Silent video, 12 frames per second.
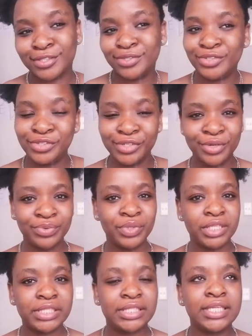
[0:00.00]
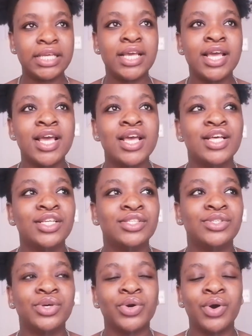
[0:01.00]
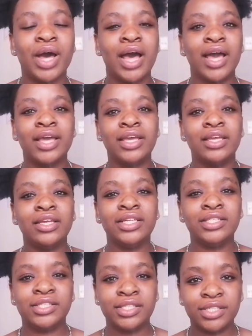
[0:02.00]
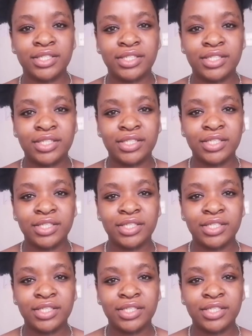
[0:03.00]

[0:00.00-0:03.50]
You know, we'll see. So I did.